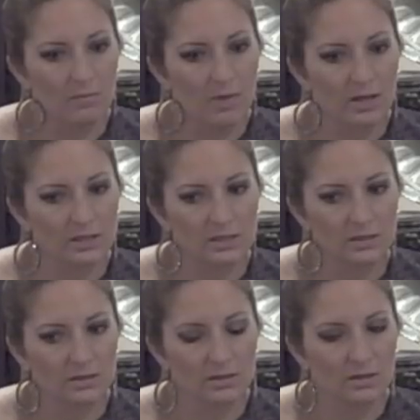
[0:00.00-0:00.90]
months
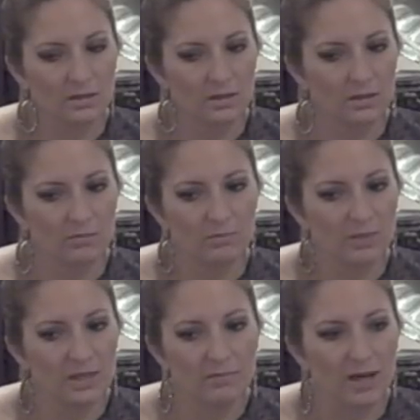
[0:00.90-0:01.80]

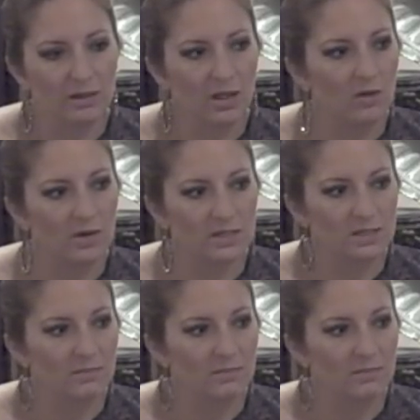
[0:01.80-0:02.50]
being my lowest.